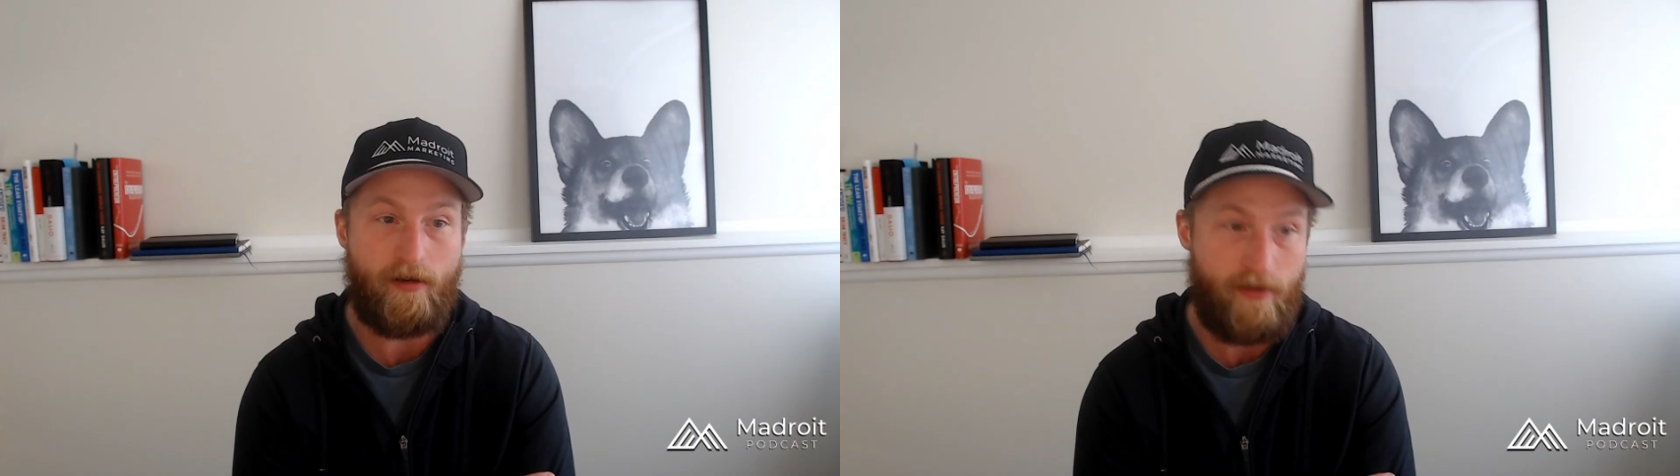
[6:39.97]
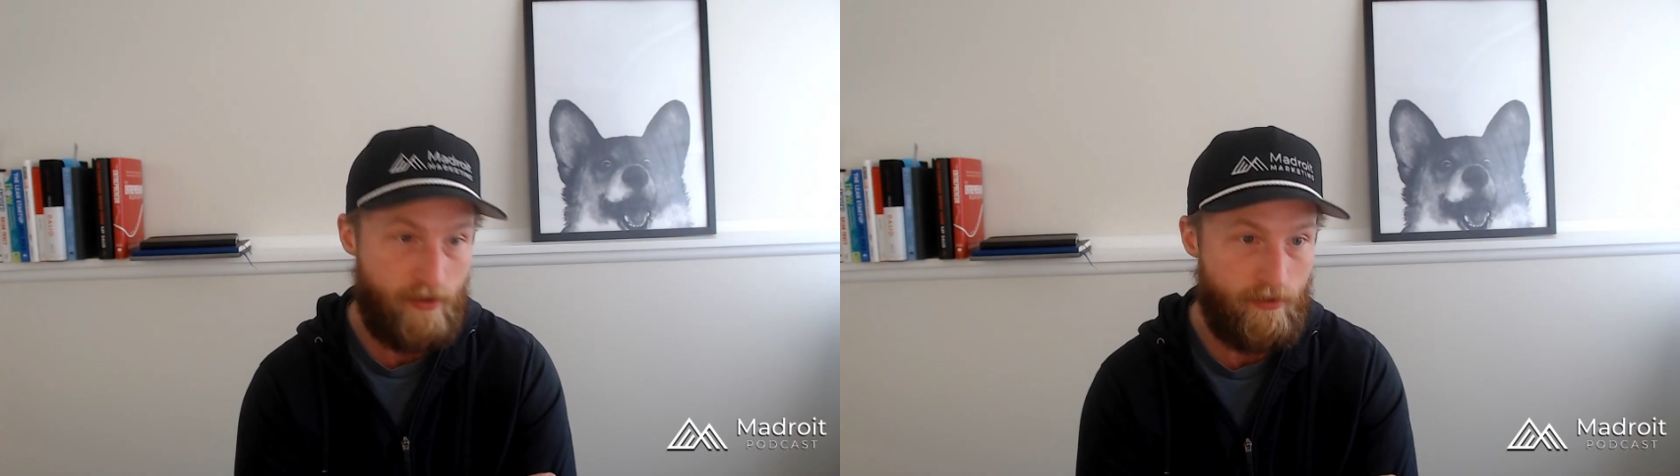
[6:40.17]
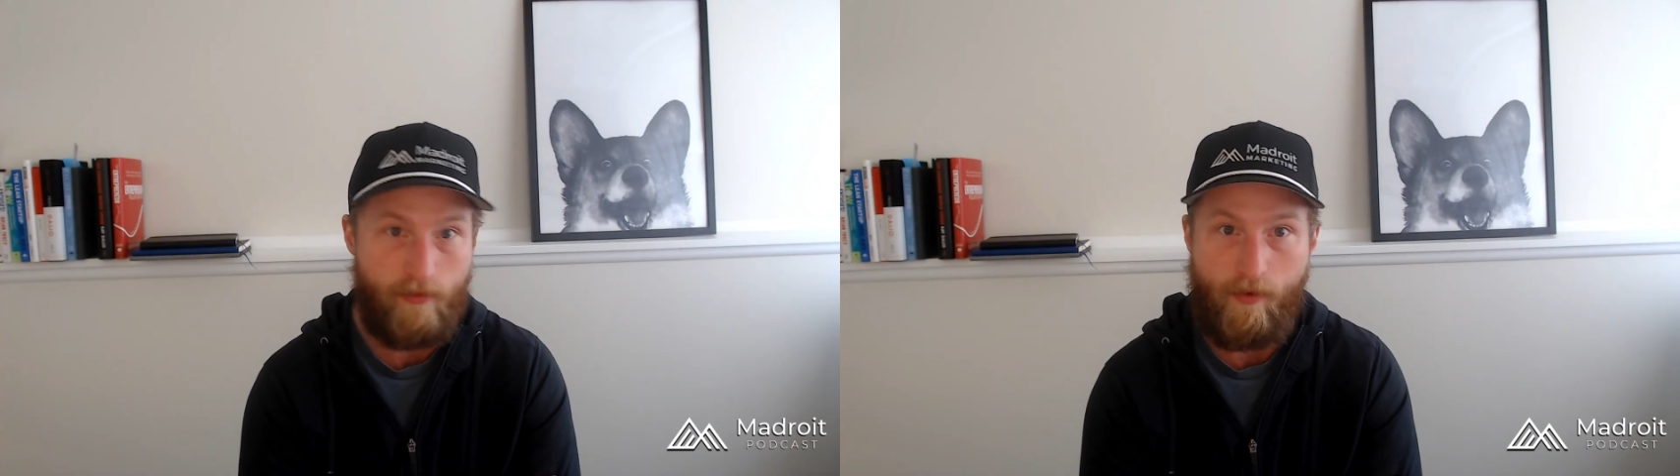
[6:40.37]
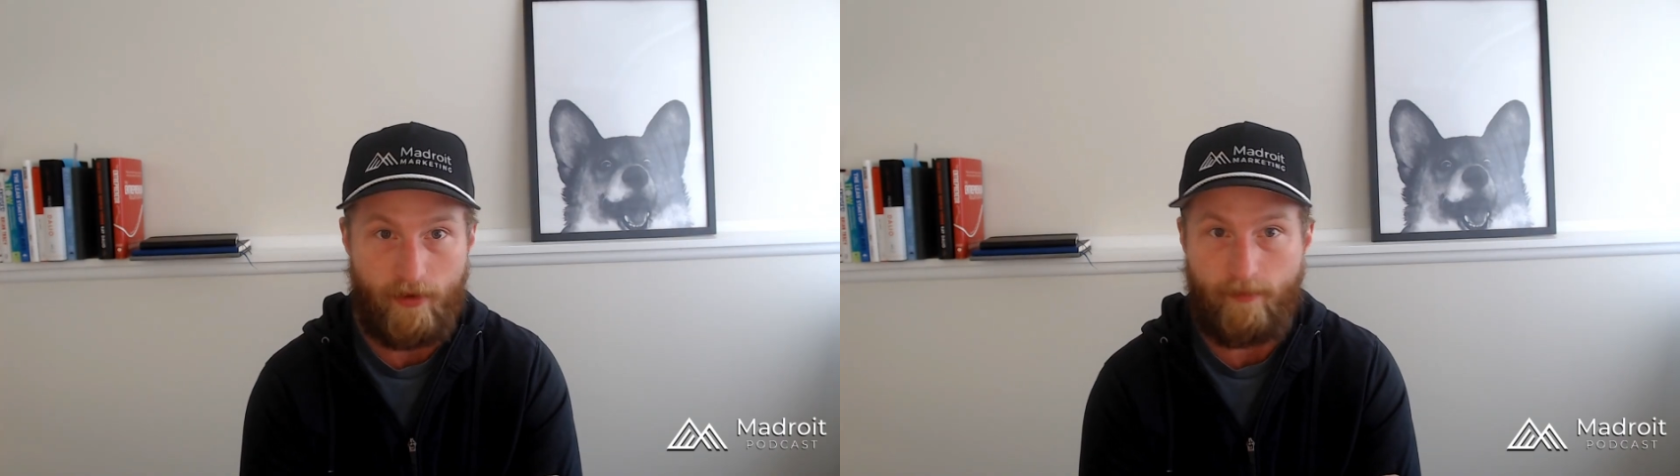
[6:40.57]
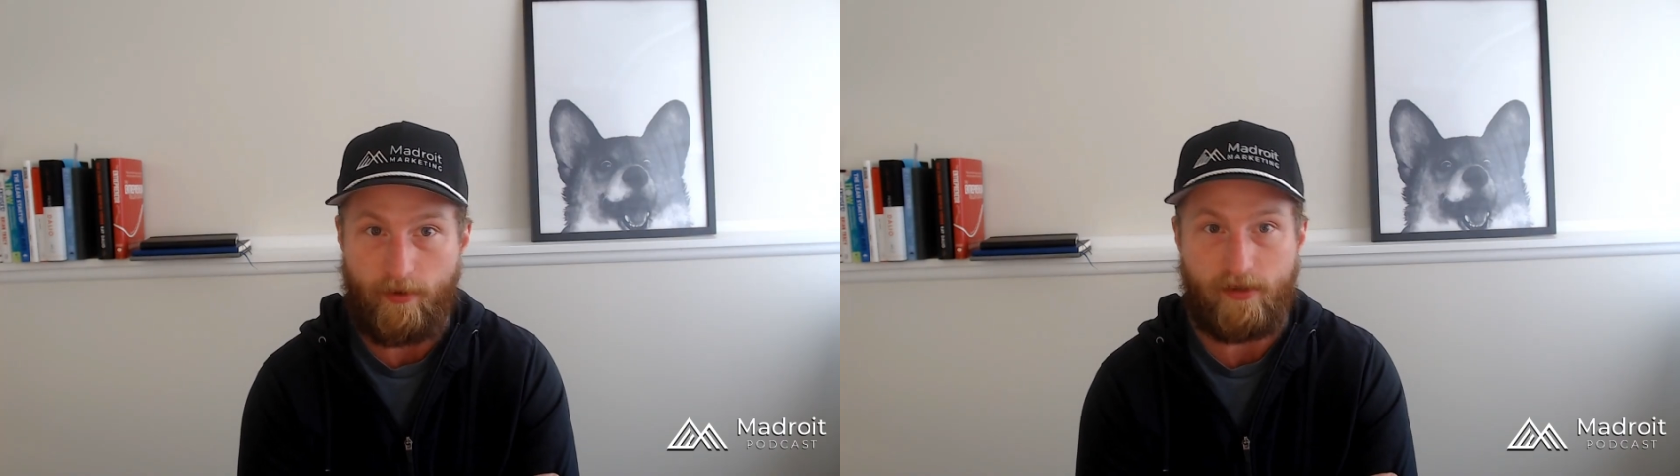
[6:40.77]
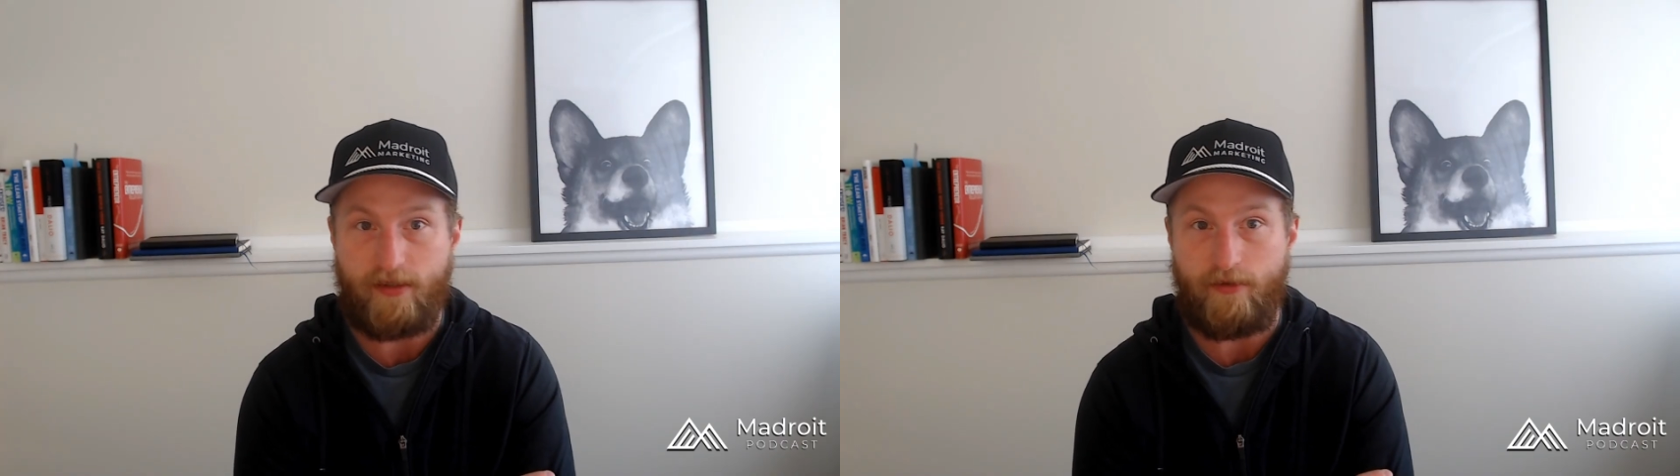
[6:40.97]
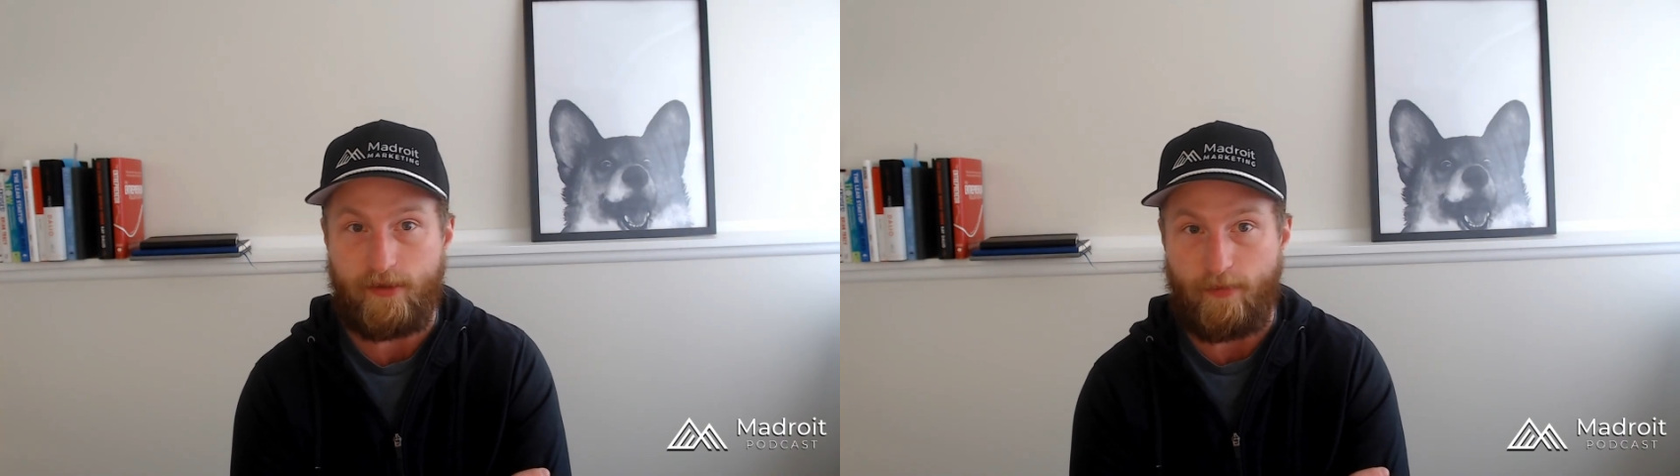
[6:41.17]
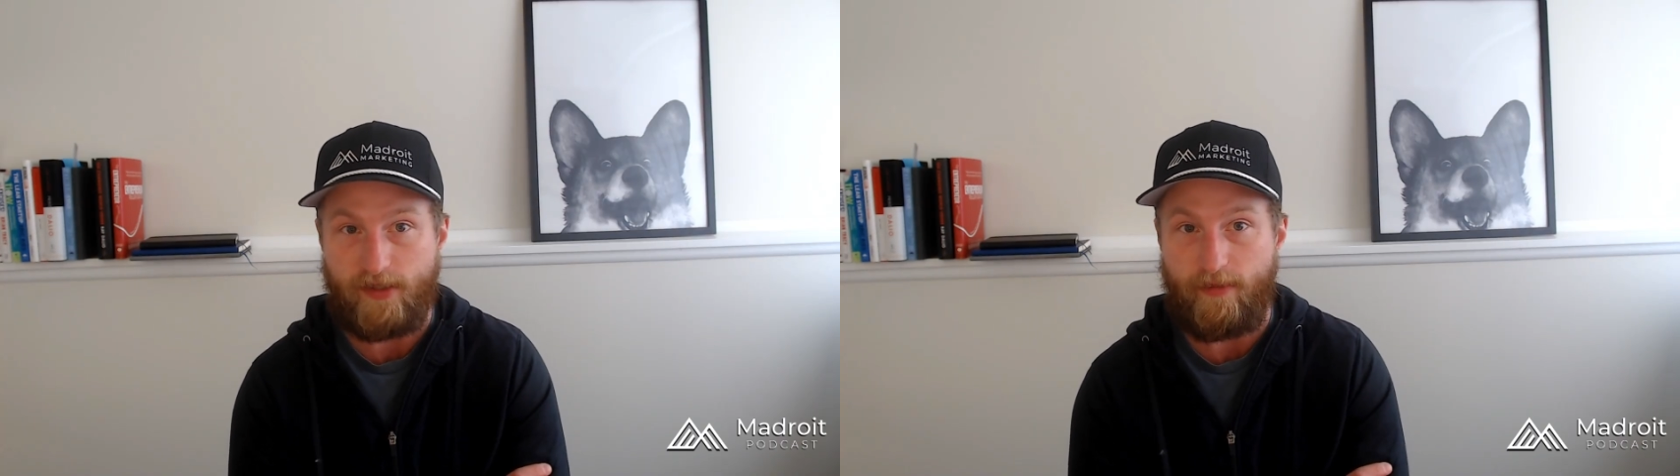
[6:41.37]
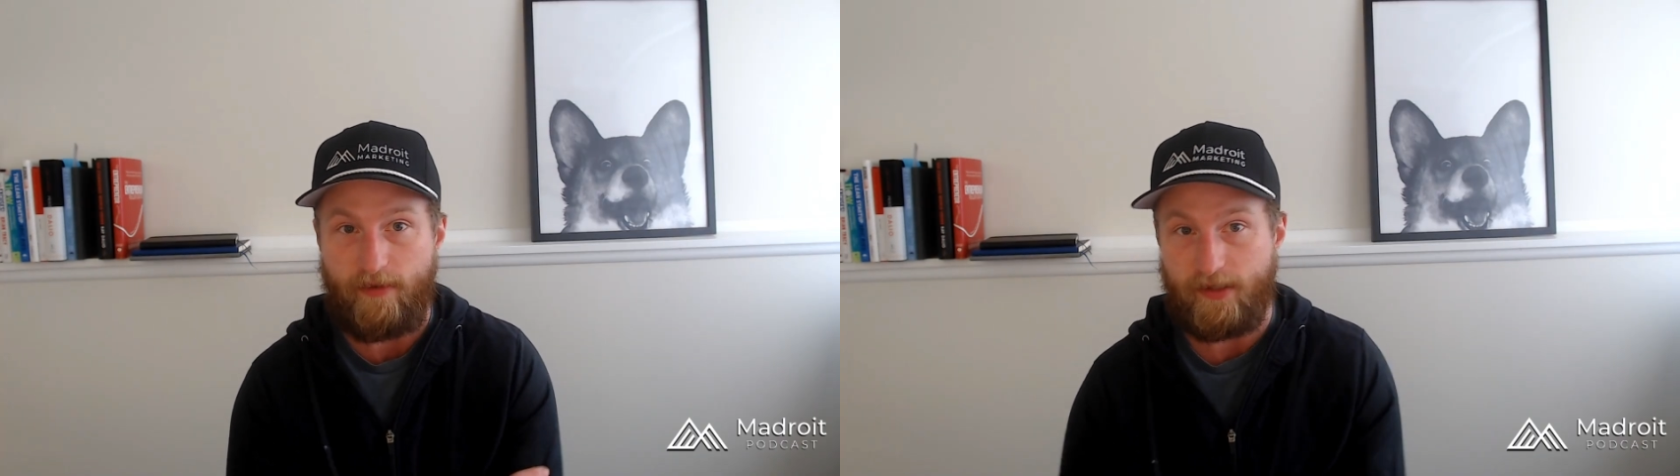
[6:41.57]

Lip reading: you or the person who's supposed to be